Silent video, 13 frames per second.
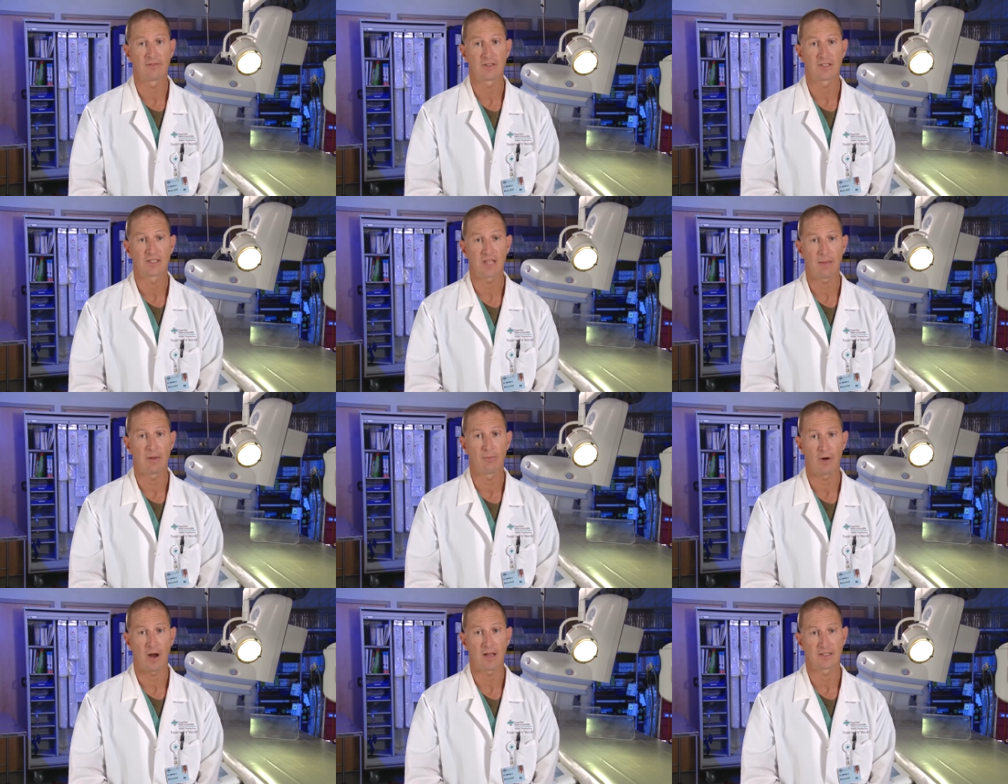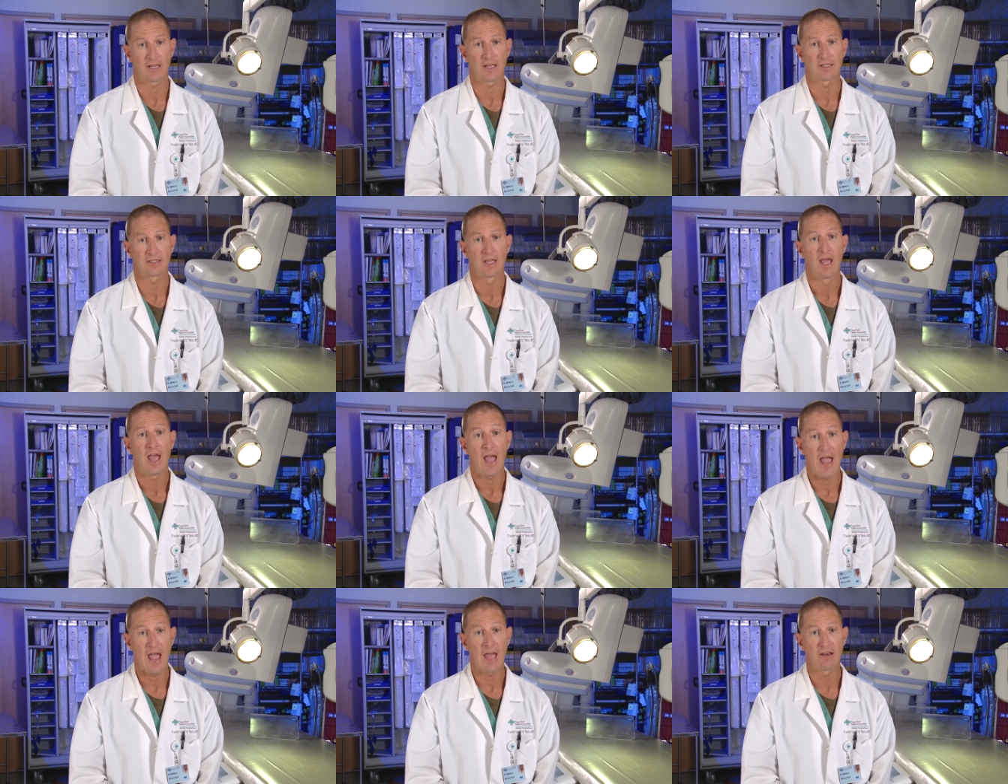of the STEMI process
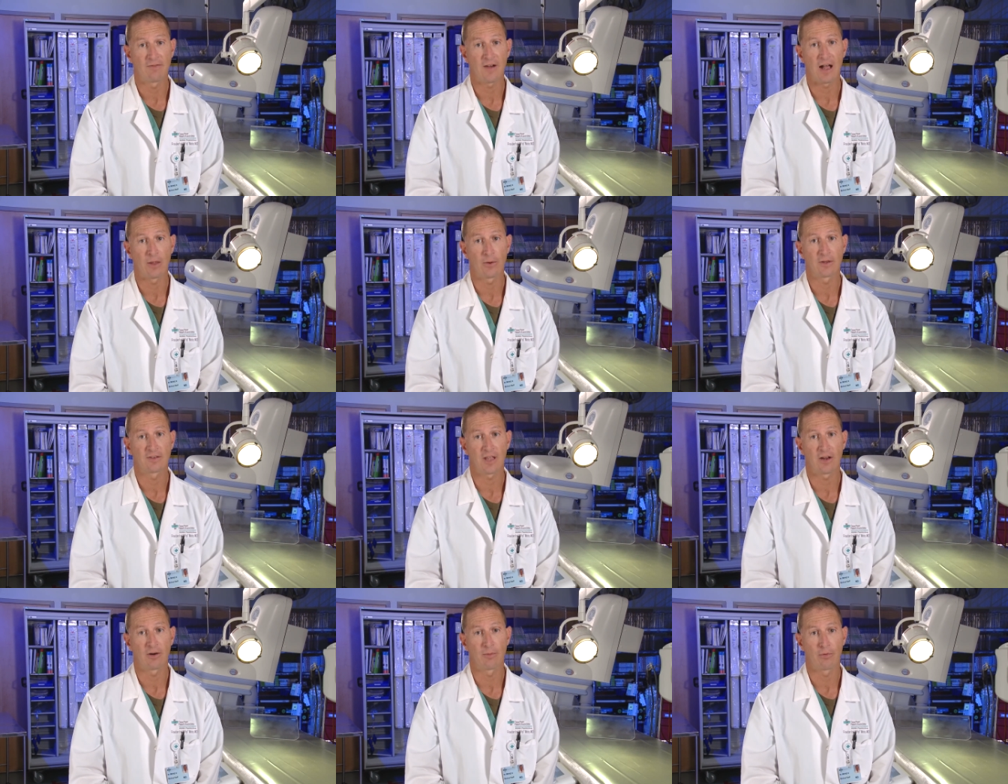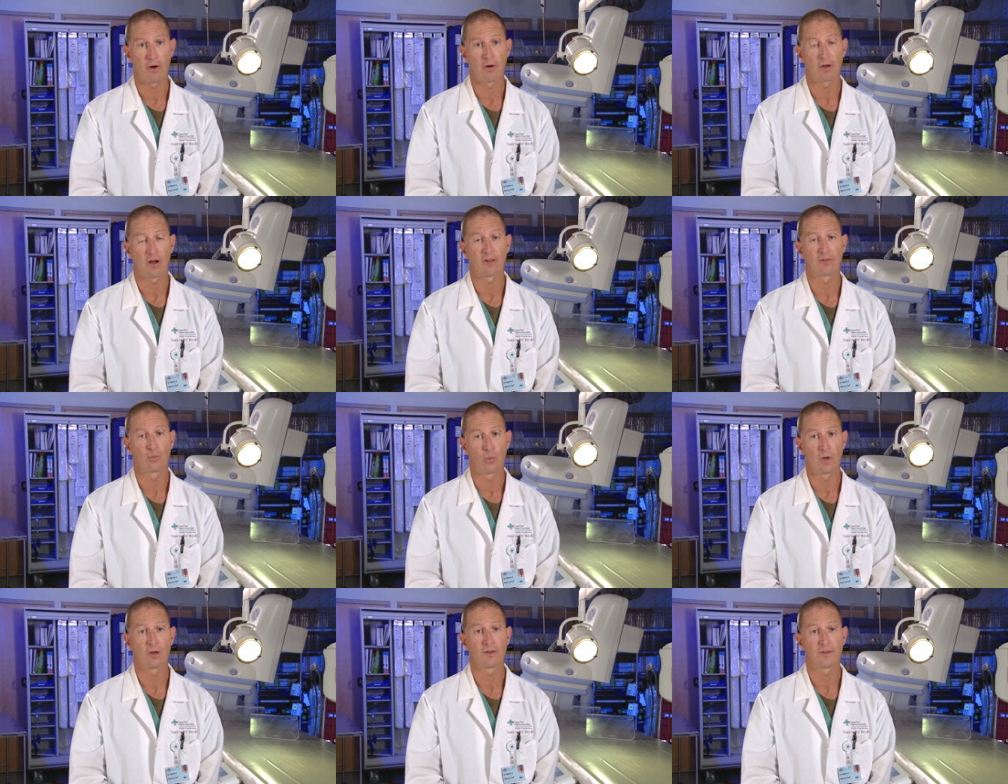and following standard protocols
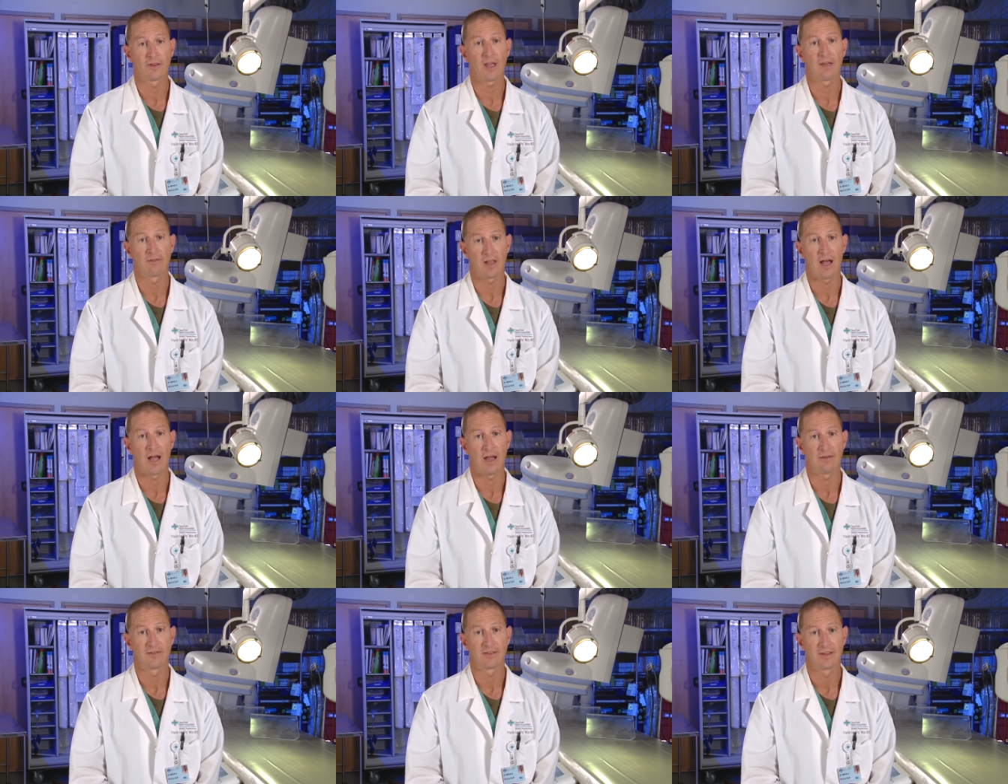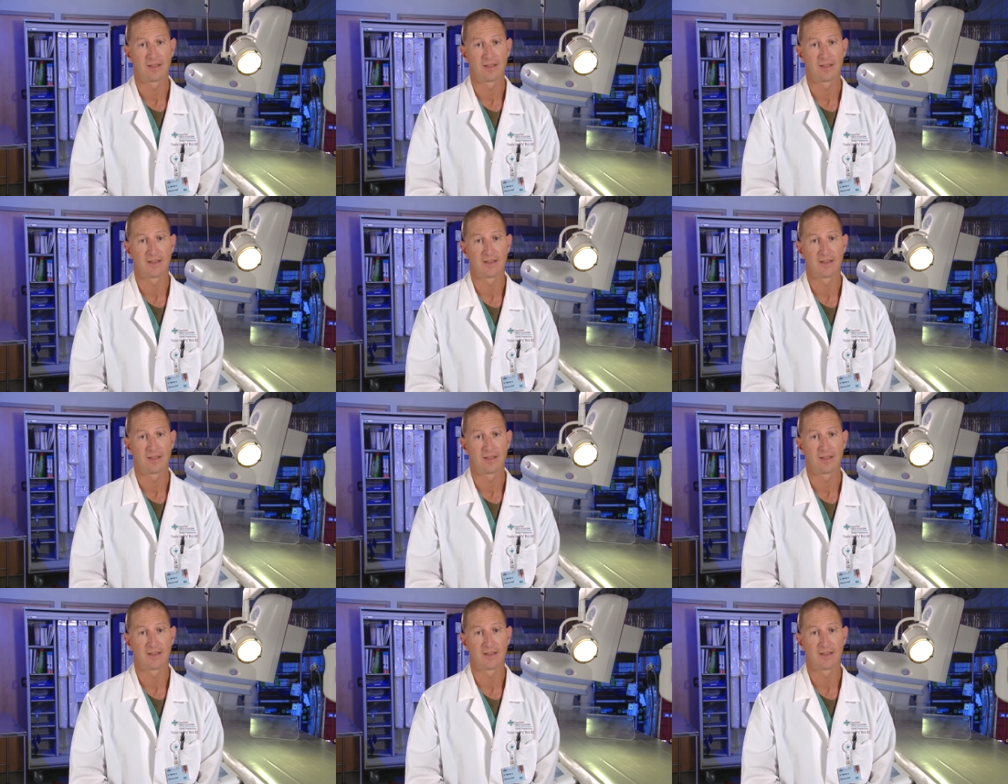will save lives.